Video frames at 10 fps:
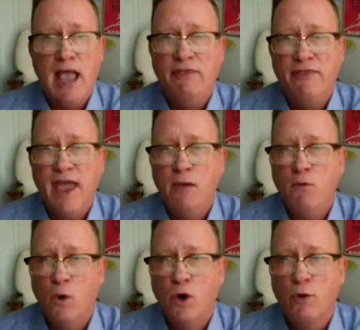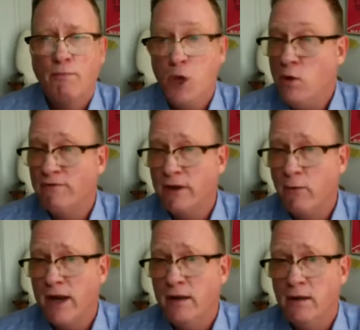and they were
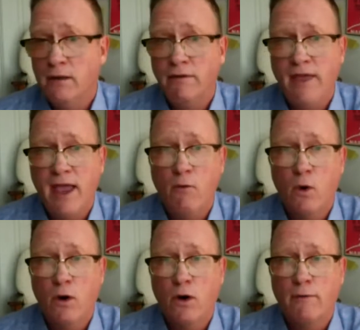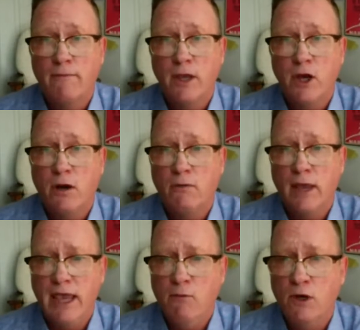beautifully written. They were, you
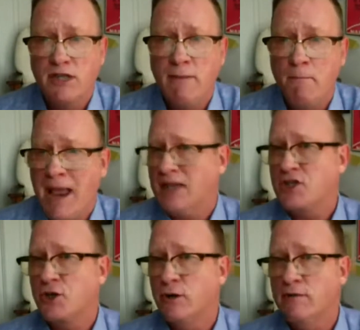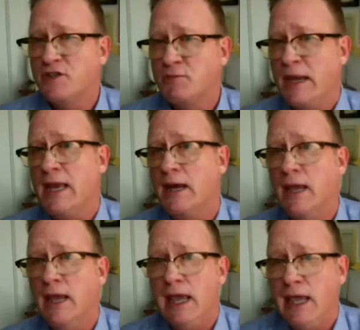know, he was a master of spin.
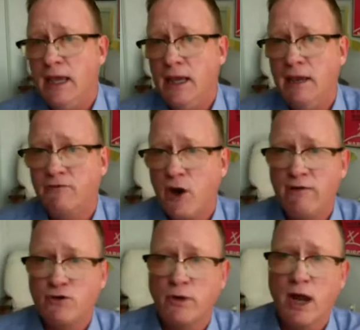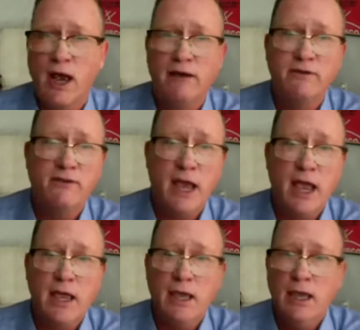He, if Travis were alive
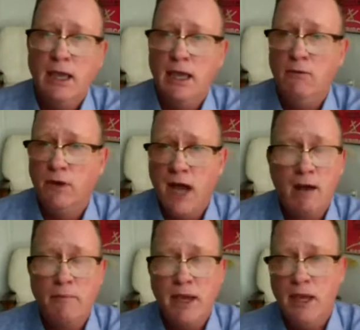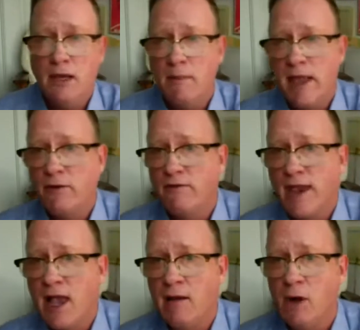today, he would not be commander
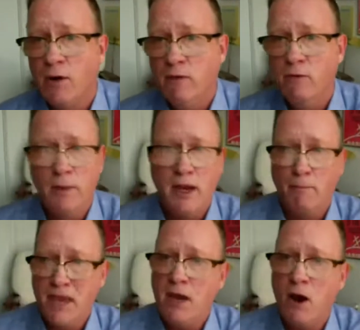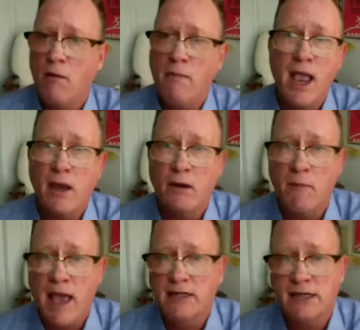of the Alamo. He would be a PR man
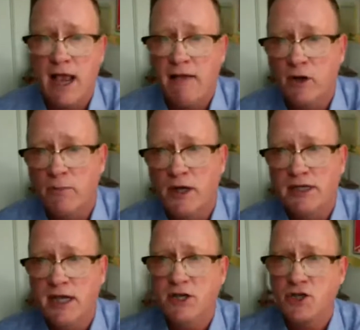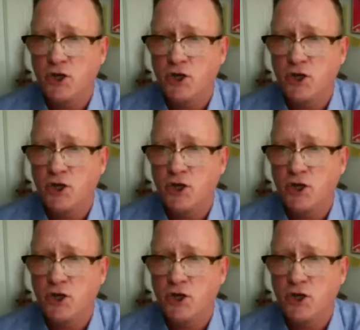on Madison Avenue because he